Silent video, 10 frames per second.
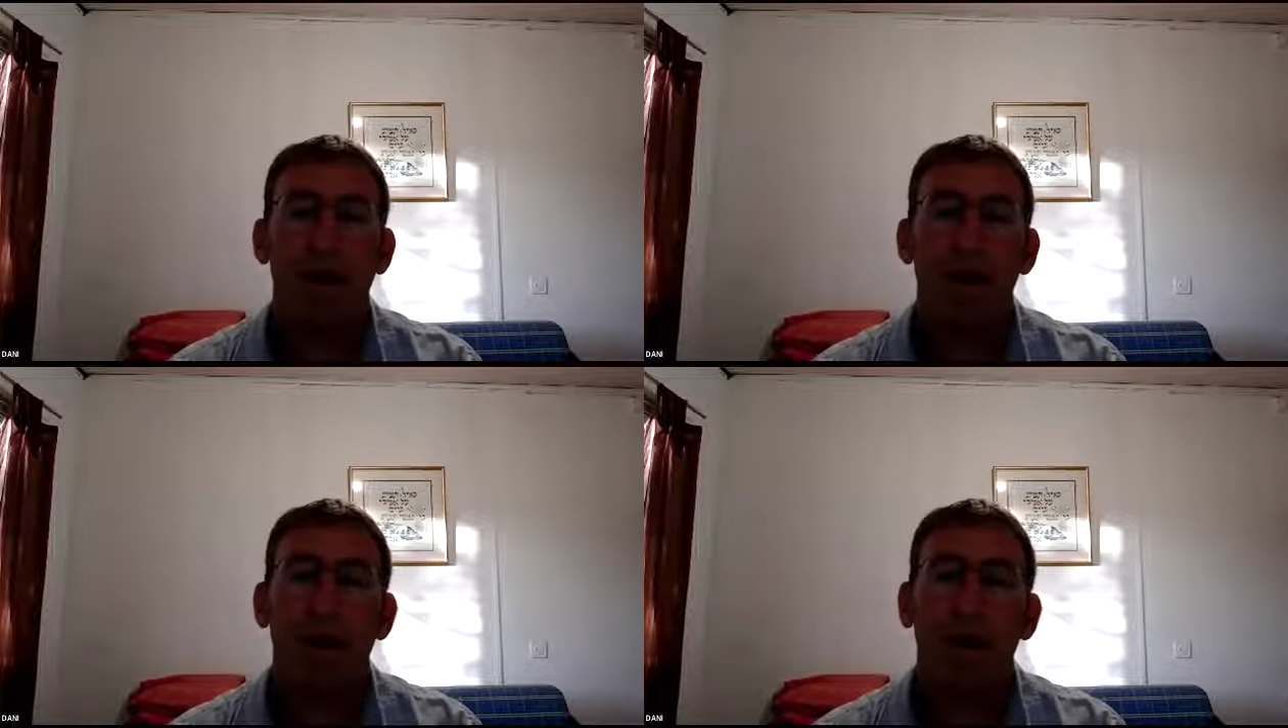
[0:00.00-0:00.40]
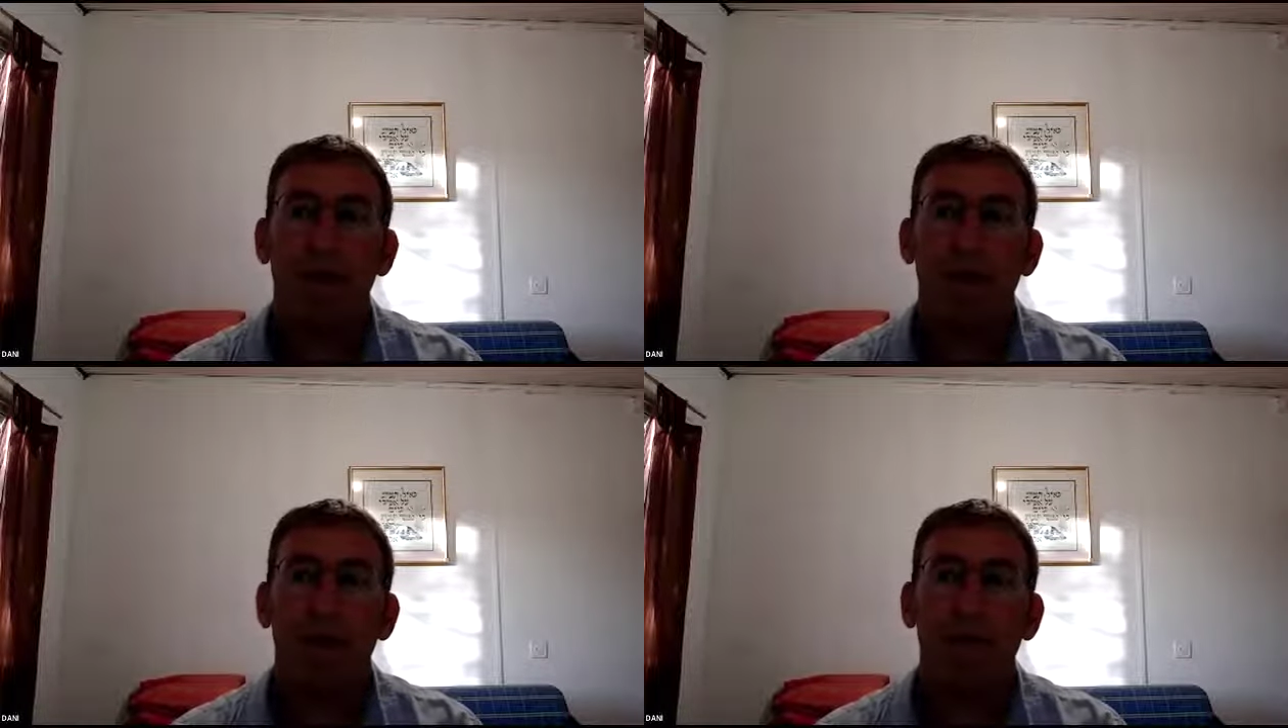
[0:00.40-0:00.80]
But
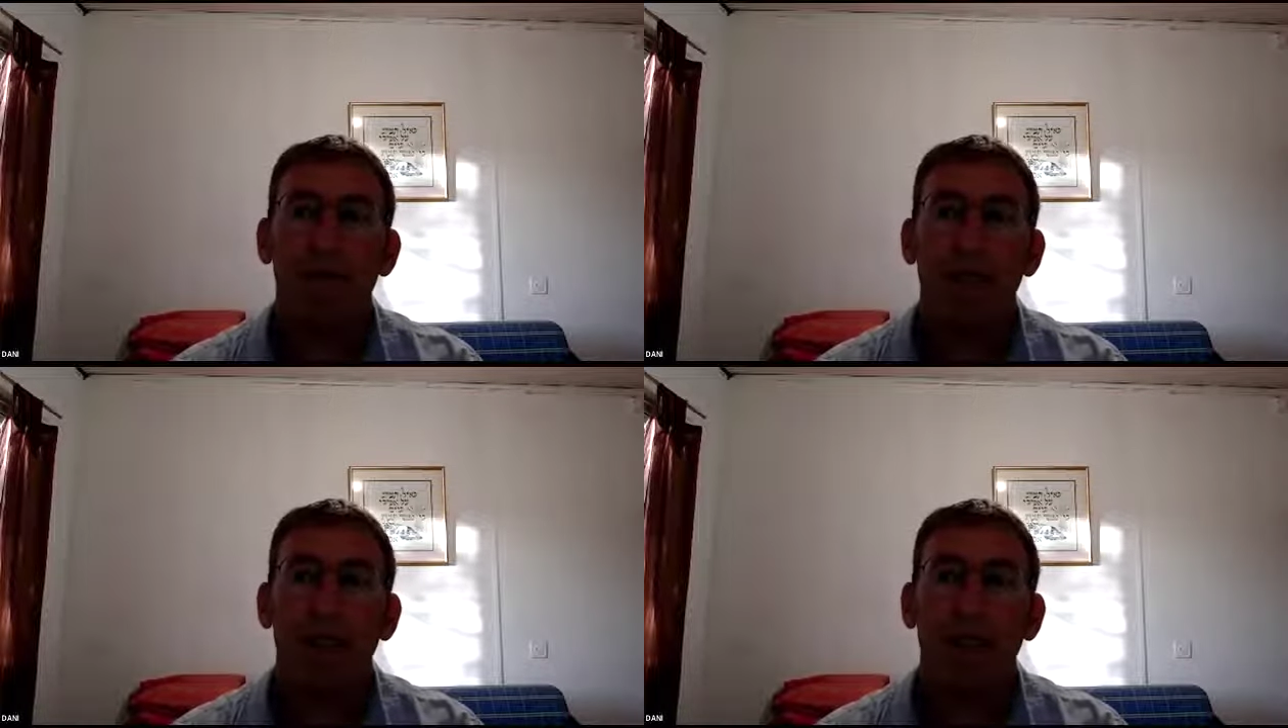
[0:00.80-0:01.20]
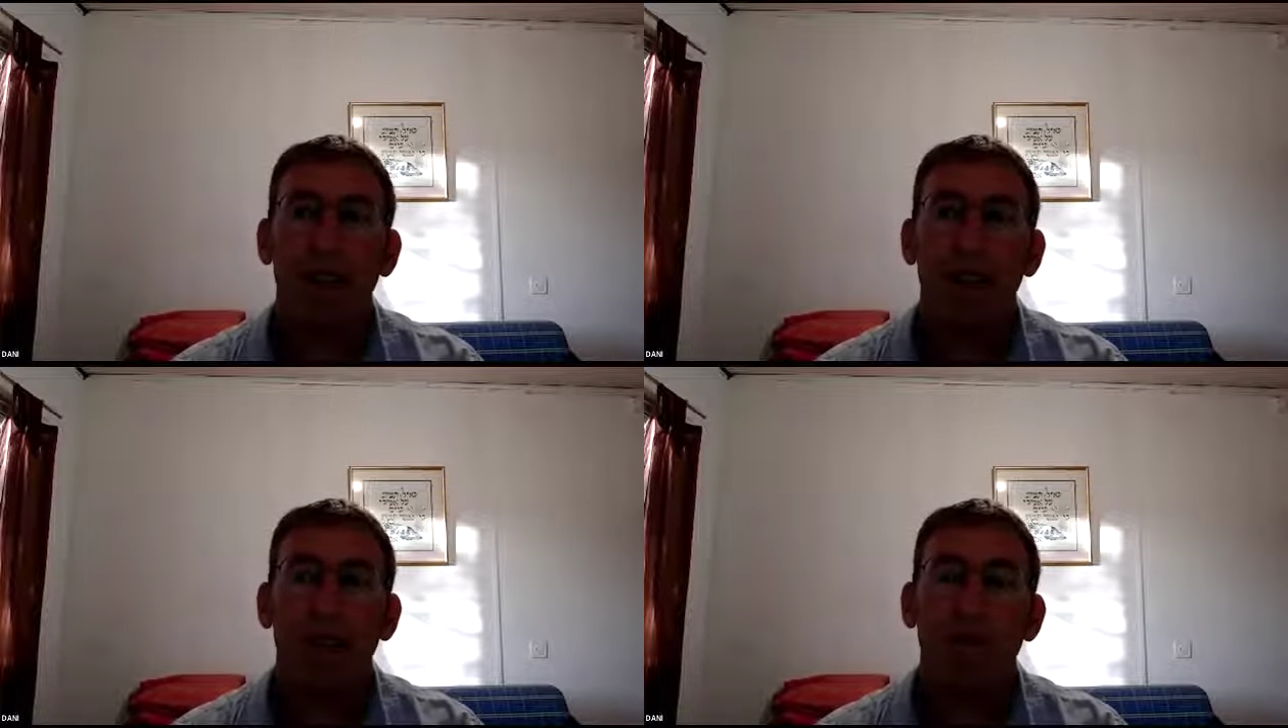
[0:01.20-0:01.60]
um,
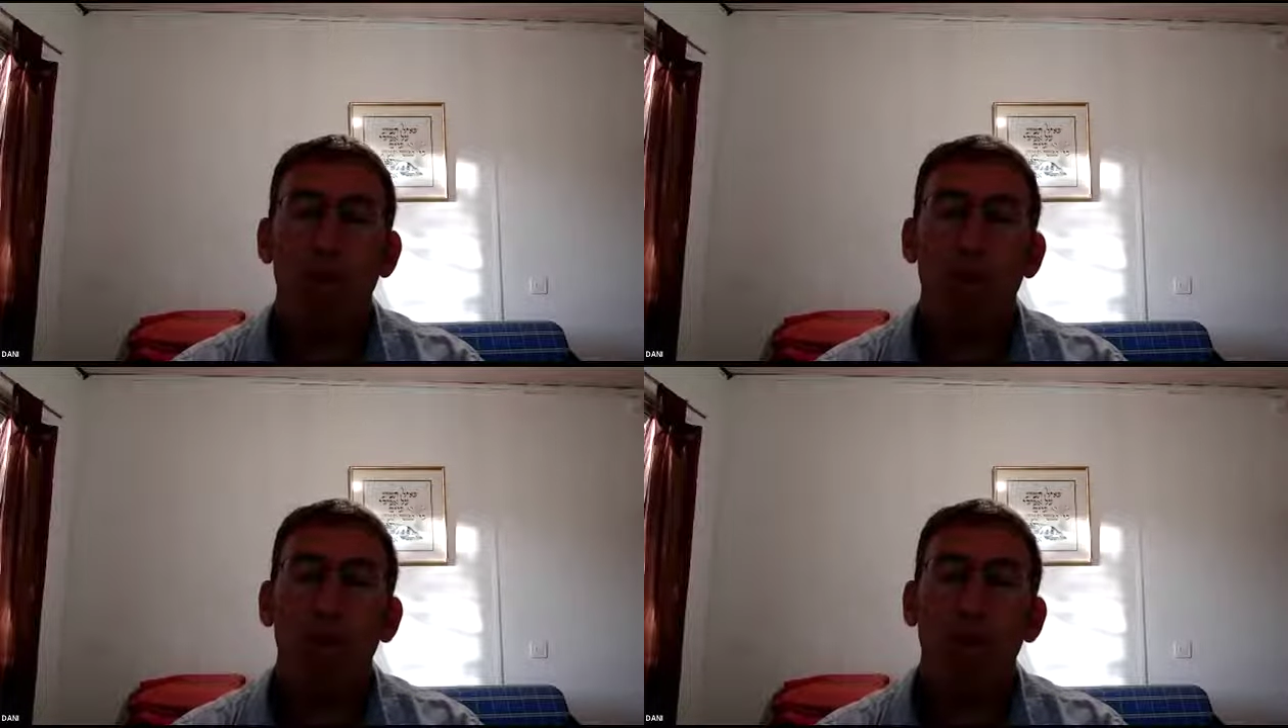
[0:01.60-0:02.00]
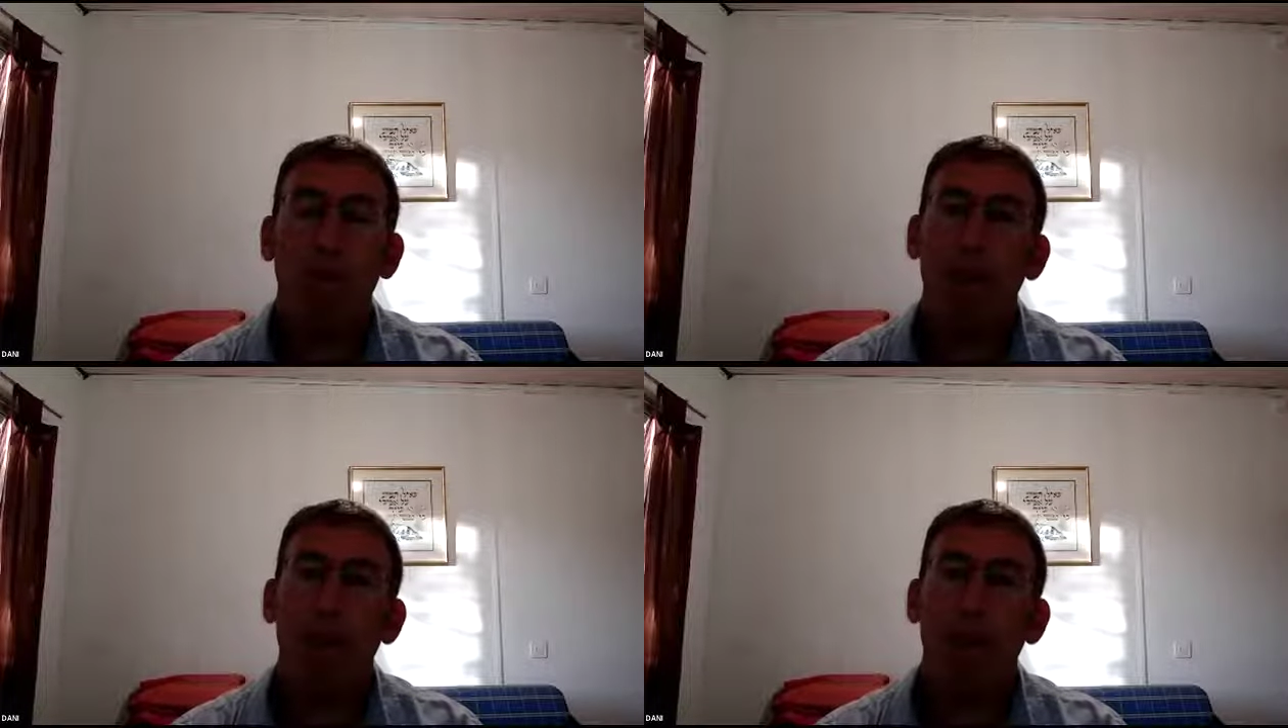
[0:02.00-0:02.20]
if we look at